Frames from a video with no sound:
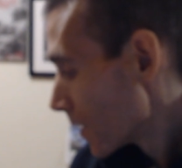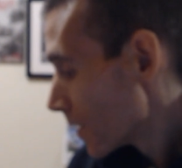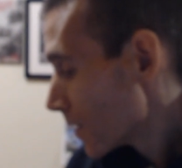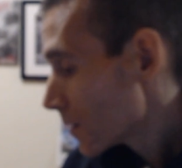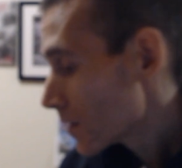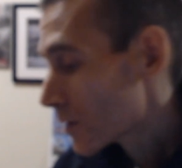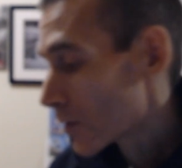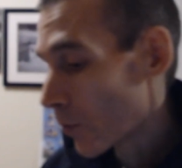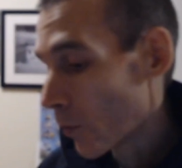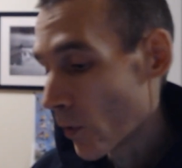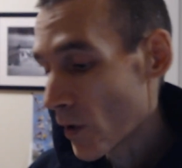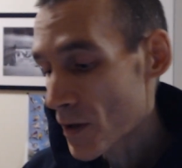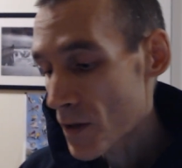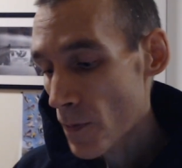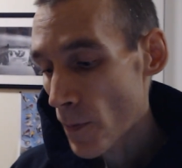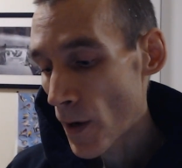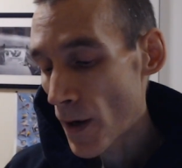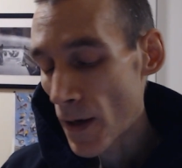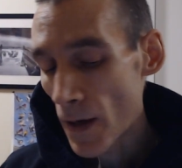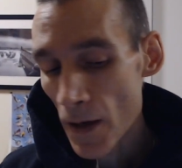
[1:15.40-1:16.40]
So what's
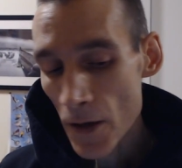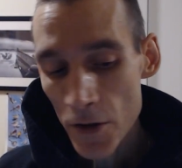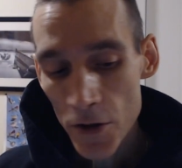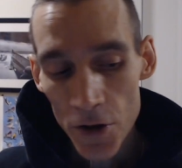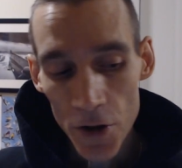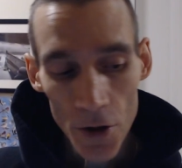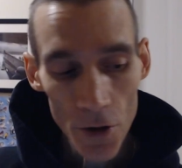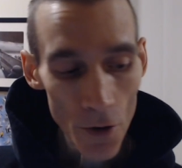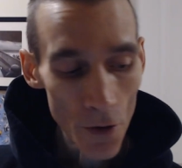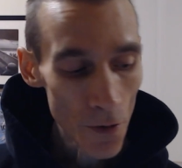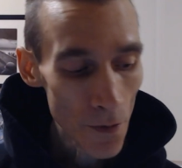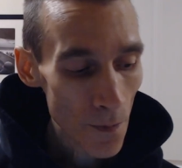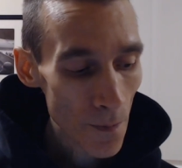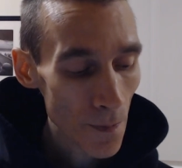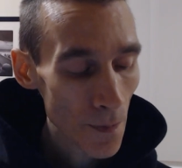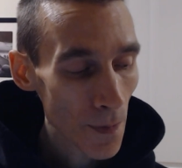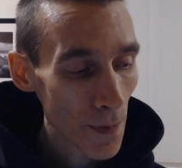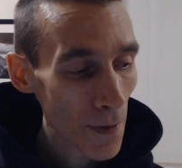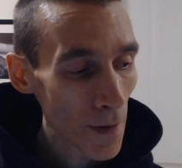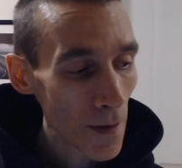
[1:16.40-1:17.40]
my issue?
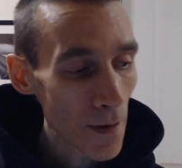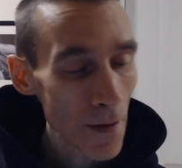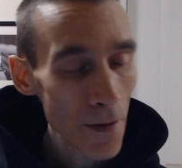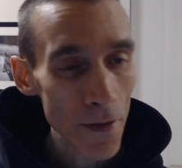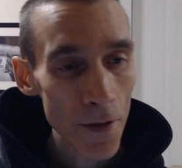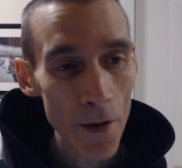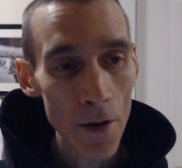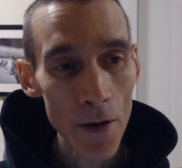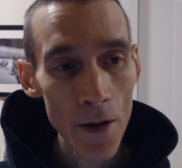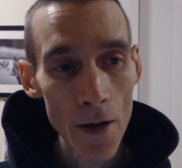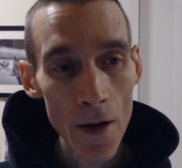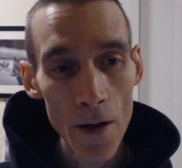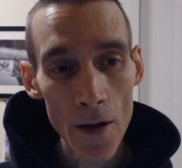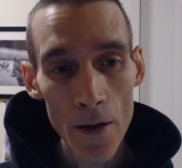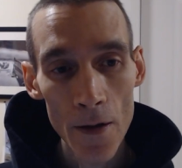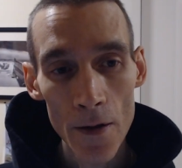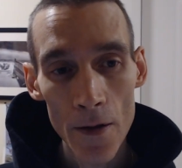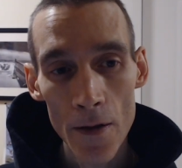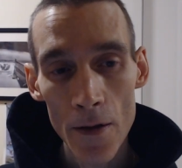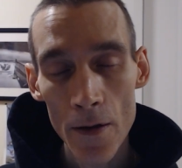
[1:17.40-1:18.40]
The
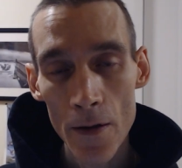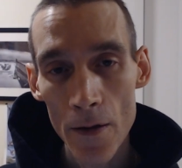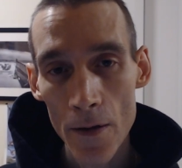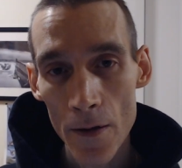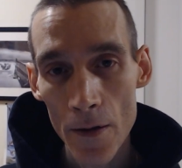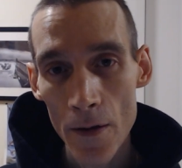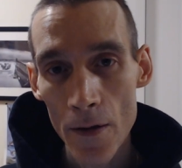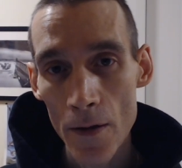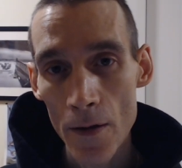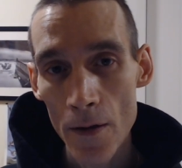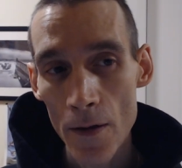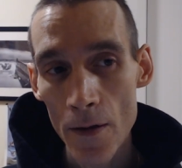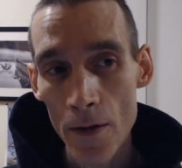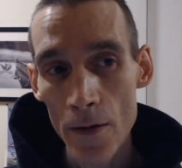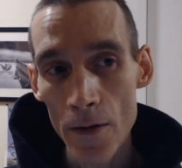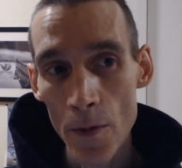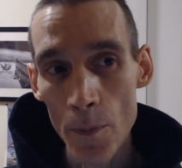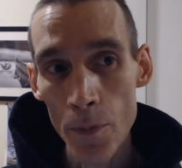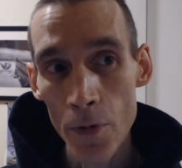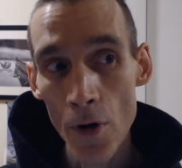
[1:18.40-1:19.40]

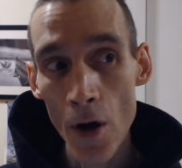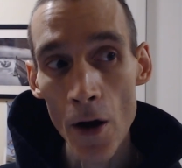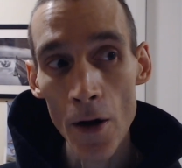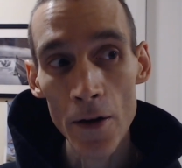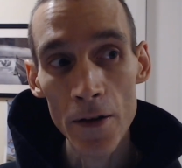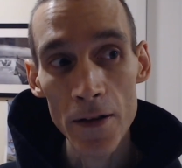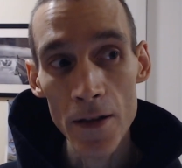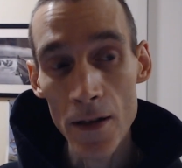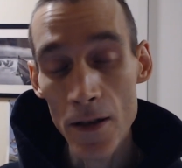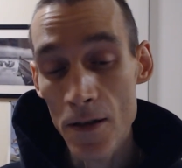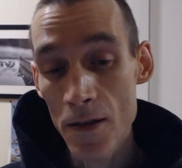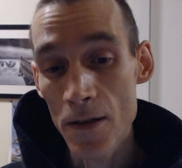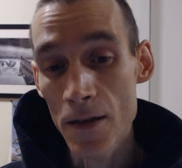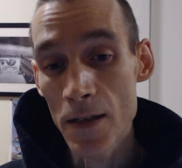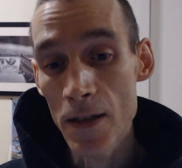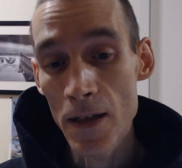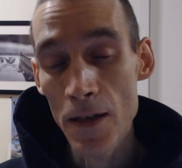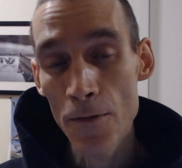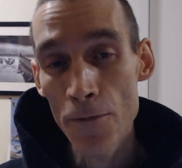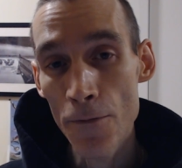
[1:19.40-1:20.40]
product is
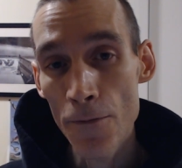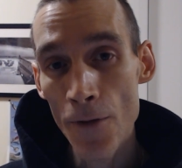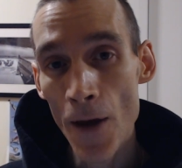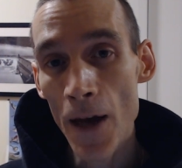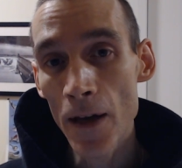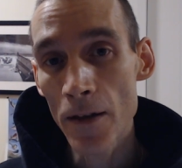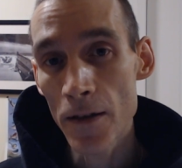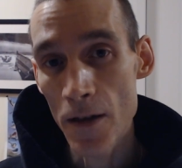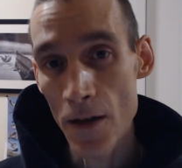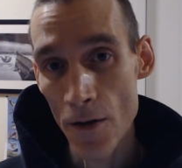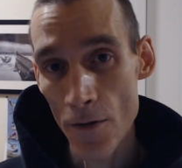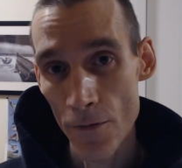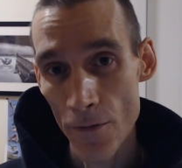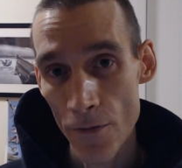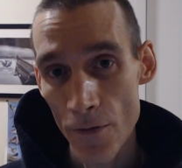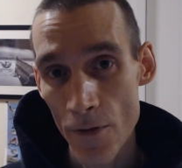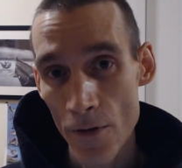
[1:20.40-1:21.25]
defective.